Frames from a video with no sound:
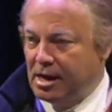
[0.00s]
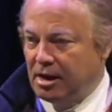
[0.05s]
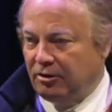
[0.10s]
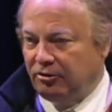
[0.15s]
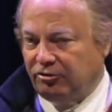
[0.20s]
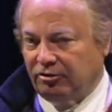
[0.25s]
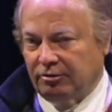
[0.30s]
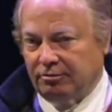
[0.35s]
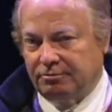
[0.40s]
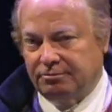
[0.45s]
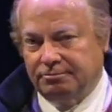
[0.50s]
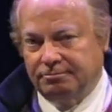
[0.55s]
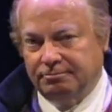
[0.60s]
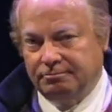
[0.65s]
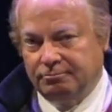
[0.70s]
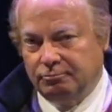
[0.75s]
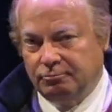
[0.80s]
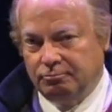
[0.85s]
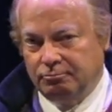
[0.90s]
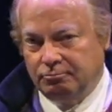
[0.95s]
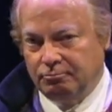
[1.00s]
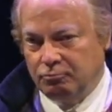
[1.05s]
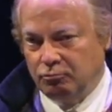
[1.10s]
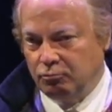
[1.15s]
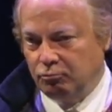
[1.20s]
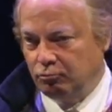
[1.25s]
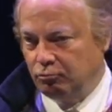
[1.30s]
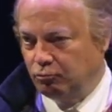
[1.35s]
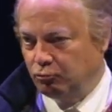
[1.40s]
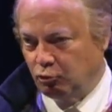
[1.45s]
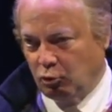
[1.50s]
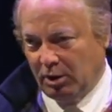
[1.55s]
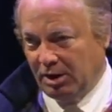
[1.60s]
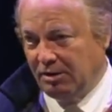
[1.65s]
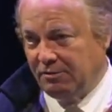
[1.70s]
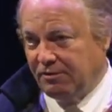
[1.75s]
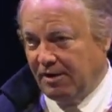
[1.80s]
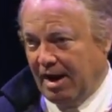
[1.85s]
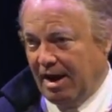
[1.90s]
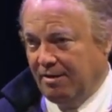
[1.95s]
age of
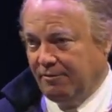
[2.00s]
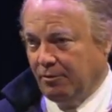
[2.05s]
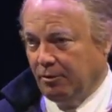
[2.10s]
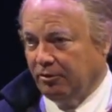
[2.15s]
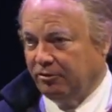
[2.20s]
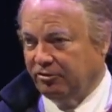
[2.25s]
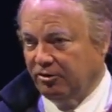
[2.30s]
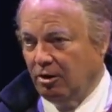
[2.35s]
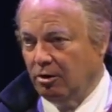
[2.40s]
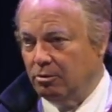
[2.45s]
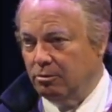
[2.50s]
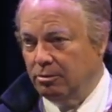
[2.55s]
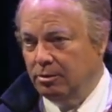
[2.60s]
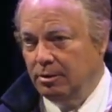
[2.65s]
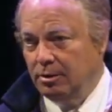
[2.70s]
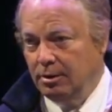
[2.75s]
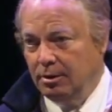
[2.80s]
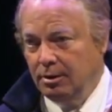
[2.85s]
25 or so,